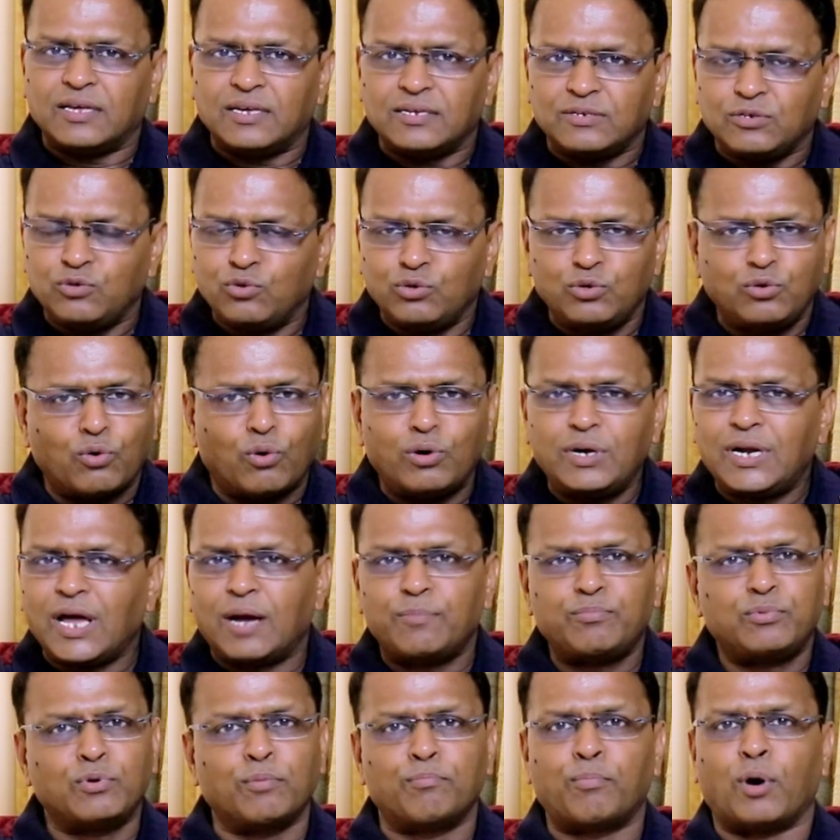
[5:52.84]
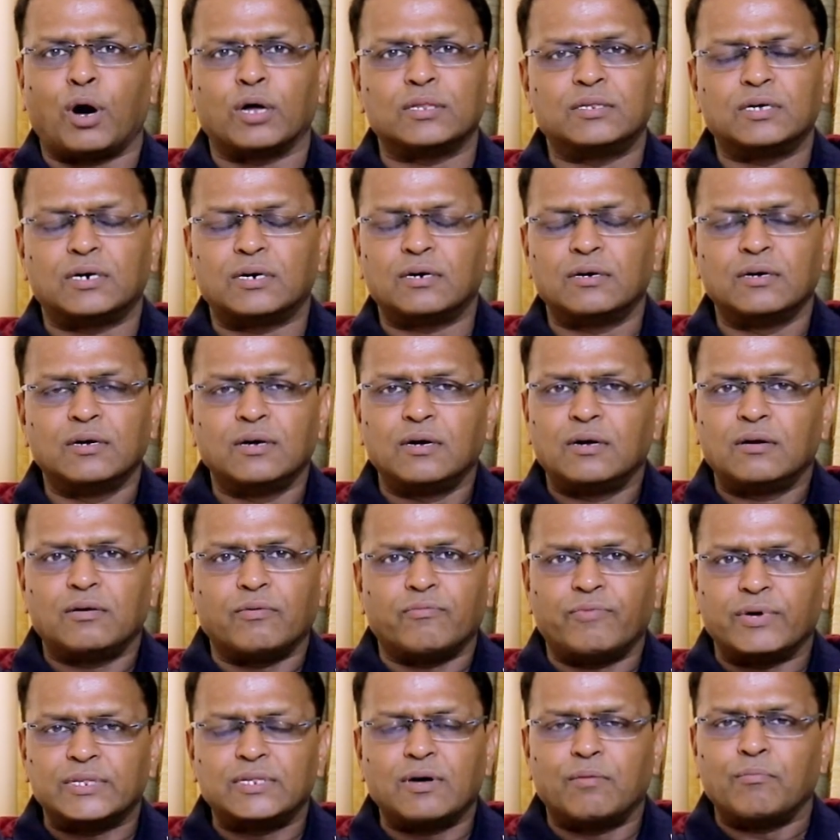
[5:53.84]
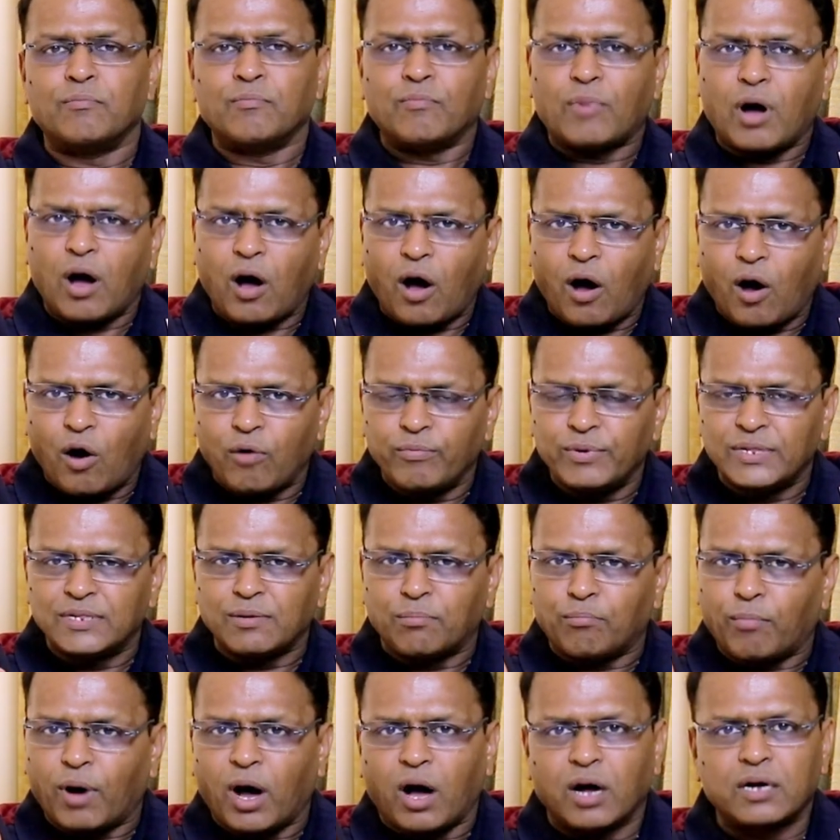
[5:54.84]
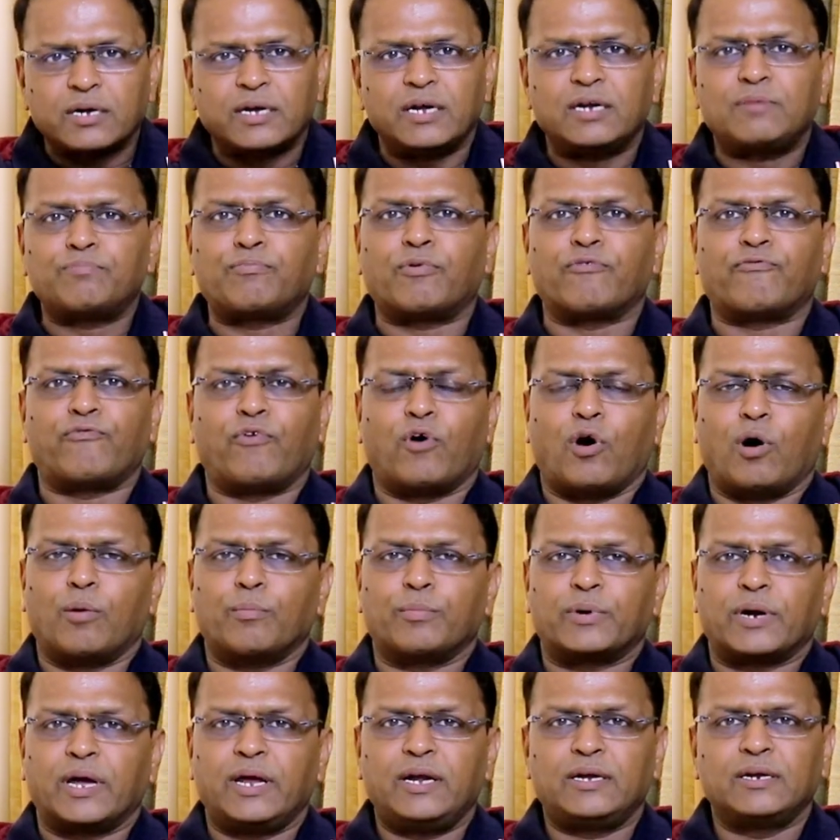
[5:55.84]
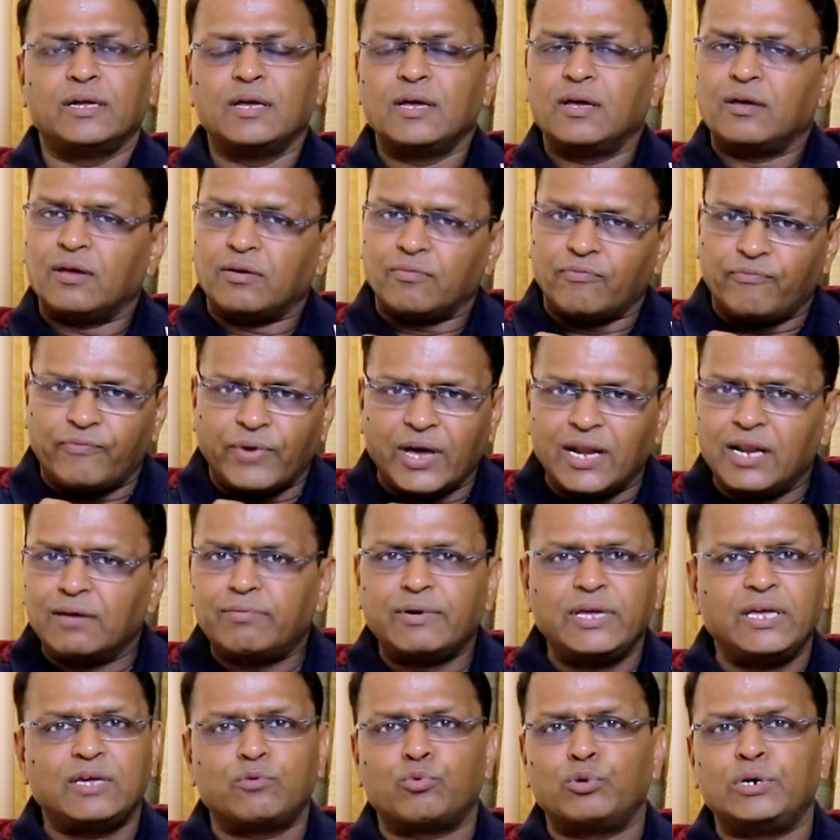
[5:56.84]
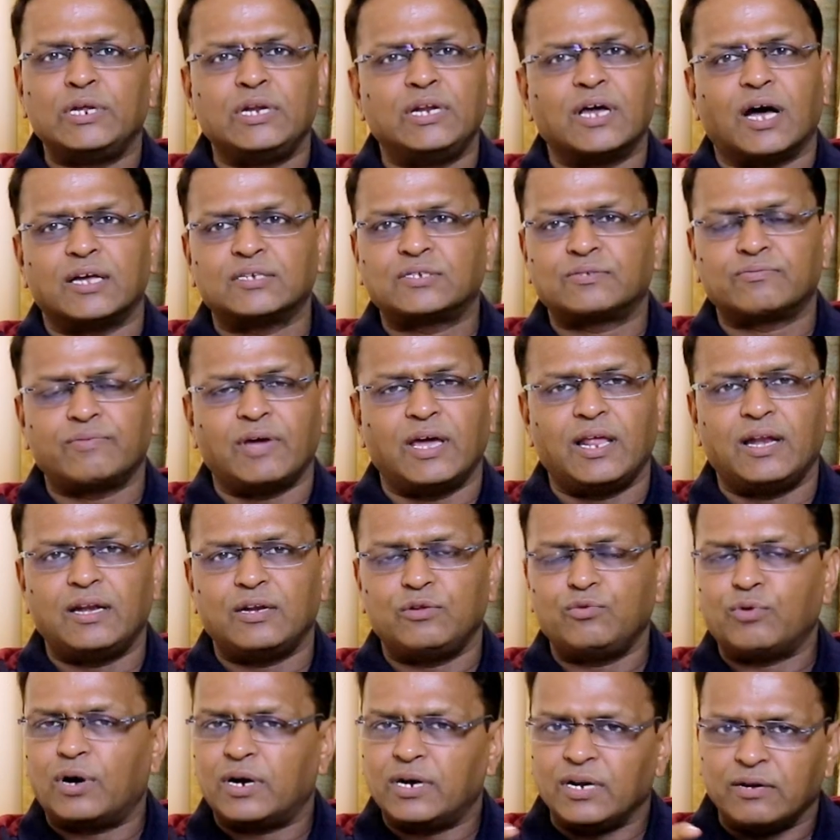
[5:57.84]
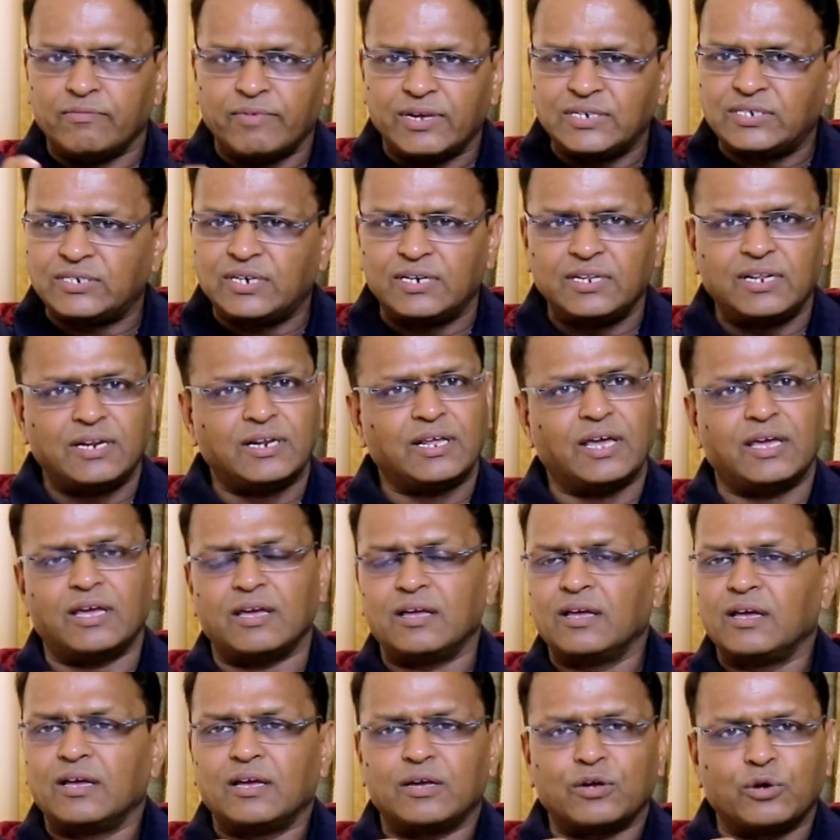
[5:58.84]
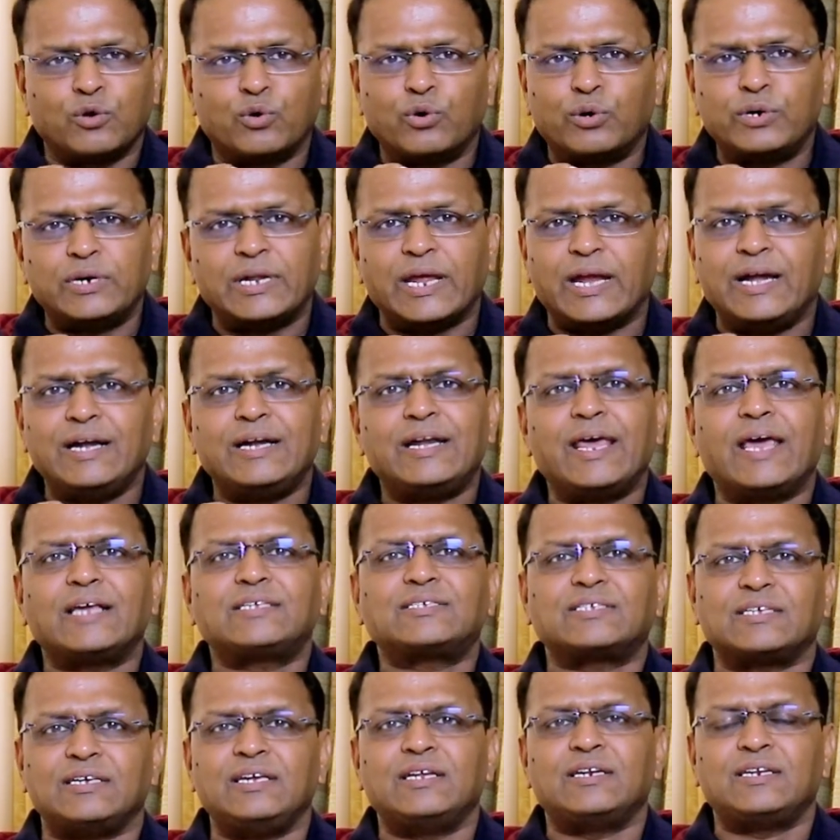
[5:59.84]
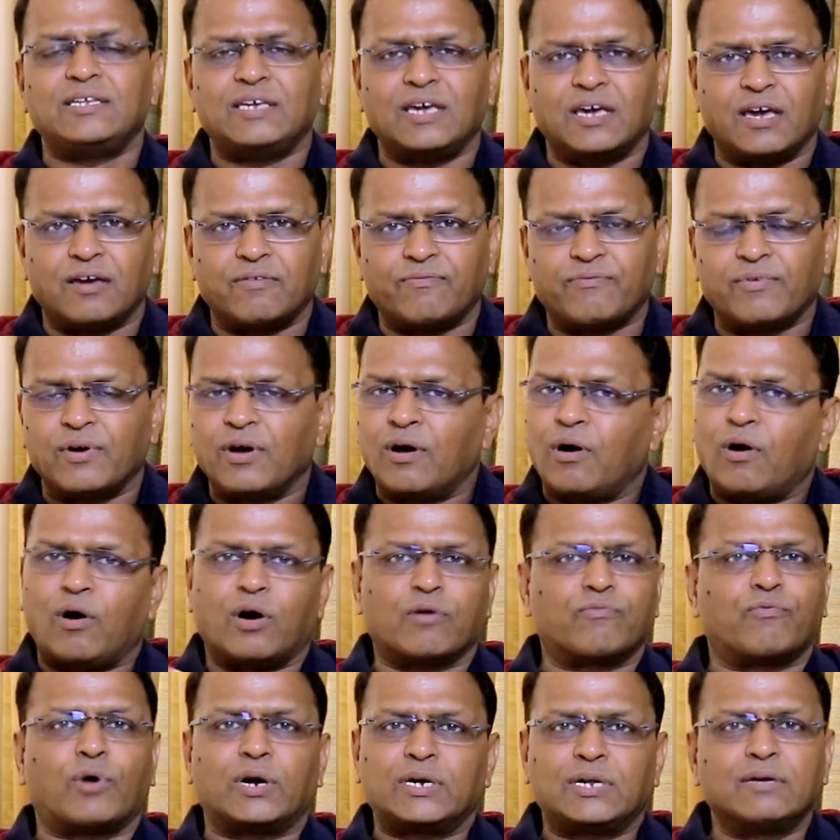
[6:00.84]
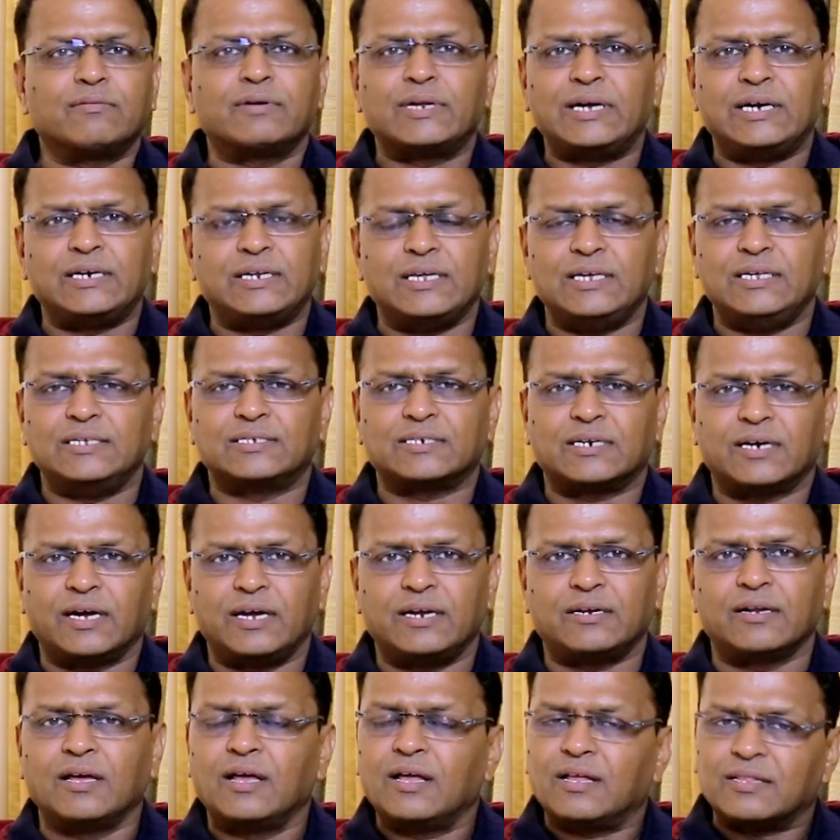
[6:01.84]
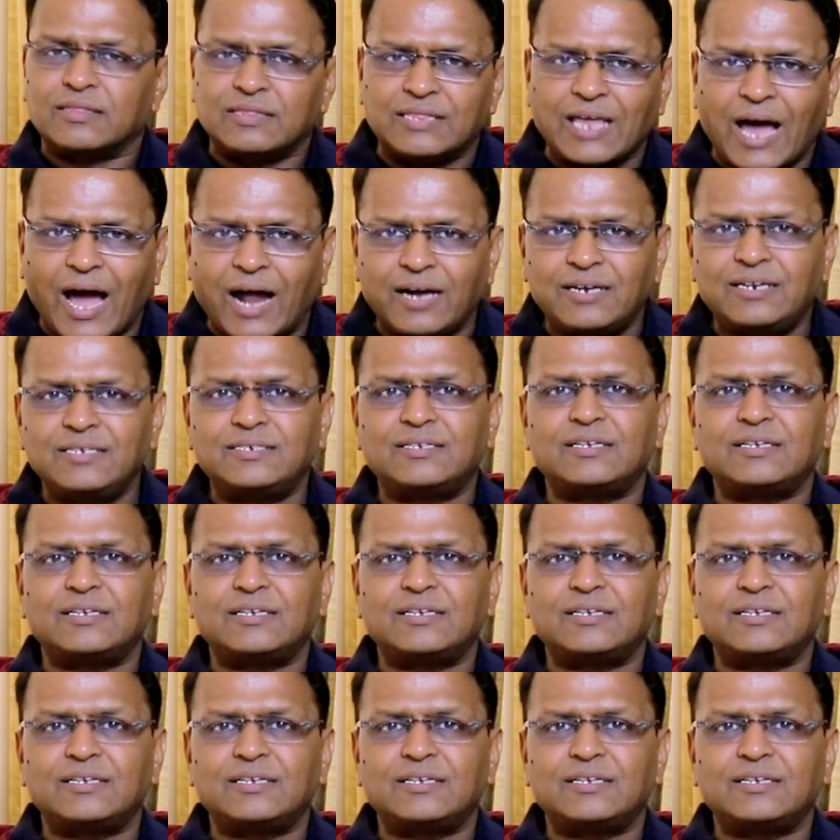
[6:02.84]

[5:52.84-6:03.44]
you don't have to bother whether how will the market perform, right? Whenever equity does well, you are invested in a good index ETF or whatever it is, right? That is